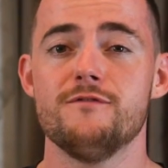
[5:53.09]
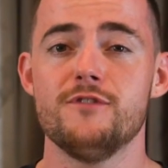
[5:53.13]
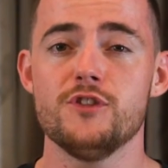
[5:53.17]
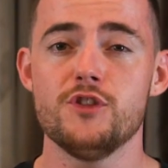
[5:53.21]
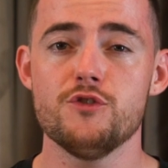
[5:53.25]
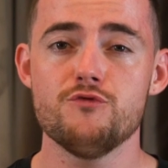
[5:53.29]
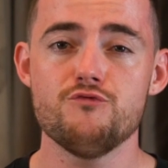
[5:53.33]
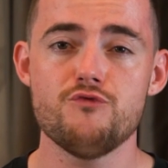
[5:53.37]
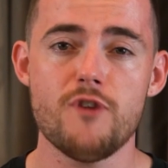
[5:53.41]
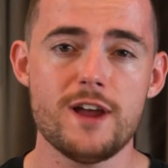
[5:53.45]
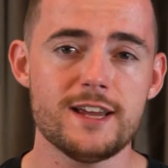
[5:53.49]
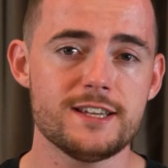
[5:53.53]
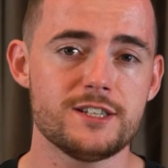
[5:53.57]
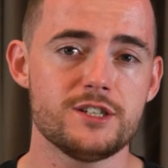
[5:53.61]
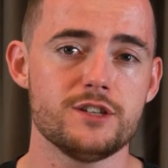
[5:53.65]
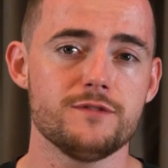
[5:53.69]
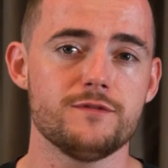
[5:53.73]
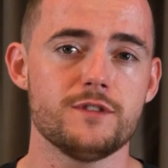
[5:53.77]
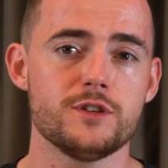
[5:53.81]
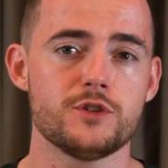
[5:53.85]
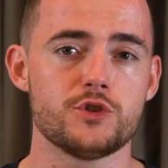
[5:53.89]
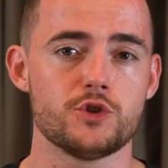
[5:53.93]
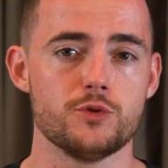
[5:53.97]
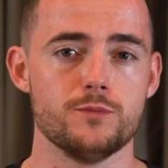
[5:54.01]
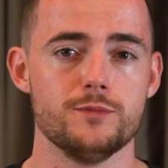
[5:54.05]
for the rest
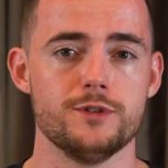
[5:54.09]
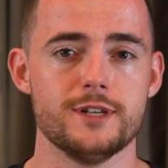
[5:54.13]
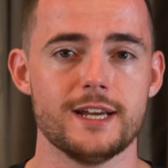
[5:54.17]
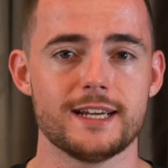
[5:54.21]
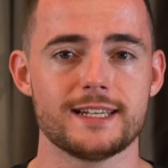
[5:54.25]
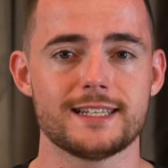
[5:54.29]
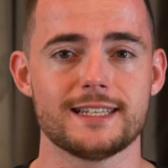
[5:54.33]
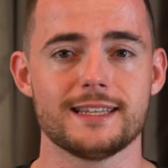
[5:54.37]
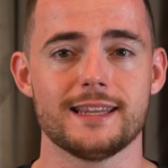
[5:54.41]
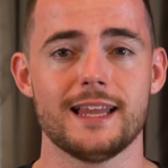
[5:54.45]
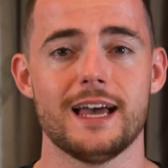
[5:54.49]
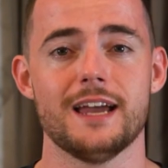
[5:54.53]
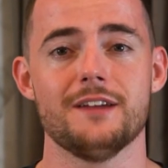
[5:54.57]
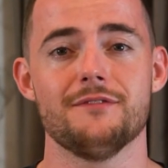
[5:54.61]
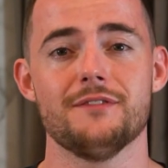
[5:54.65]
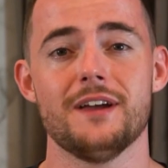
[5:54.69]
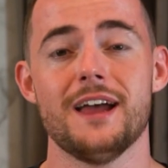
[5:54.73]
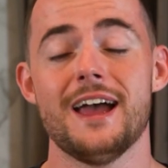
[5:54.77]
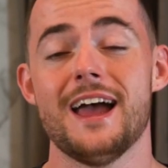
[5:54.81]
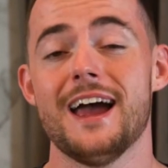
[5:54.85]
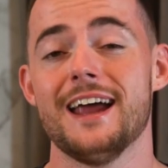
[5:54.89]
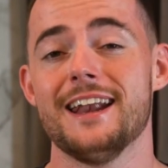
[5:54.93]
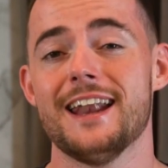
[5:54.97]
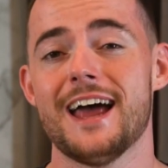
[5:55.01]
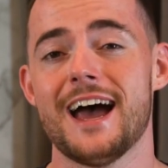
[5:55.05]
of the subject's life
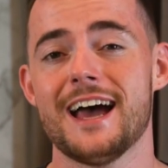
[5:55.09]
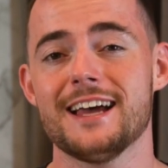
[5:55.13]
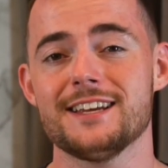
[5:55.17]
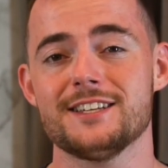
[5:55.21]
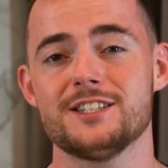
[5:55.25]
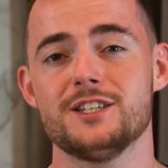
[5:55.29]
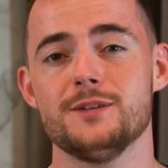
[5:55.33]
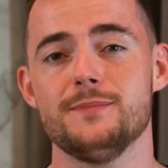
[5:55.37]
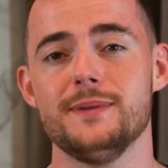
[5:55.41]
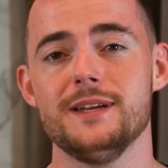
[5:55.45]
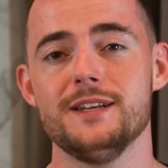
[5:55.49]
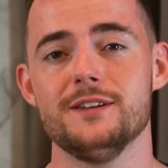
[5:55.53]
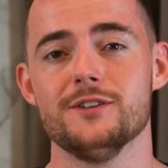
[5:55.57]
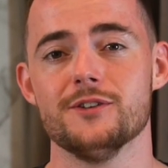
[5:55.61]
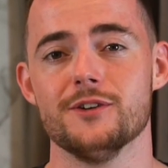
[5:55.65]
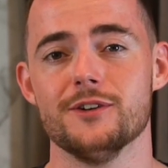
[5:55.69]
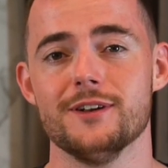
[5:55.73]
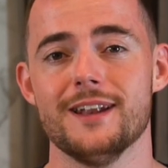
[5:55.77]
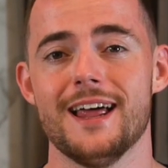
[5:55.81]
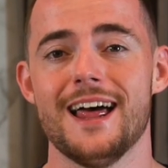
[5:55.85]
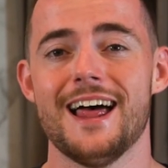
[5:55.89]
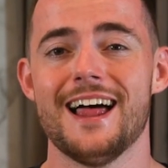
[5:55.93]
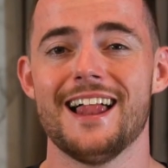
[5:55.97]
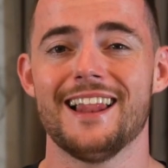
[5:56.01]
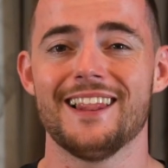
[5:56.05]
and has to be
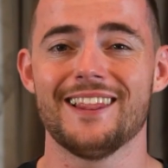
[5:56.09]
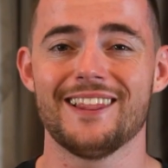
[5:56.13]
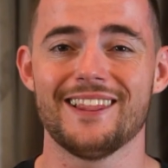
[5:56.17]
done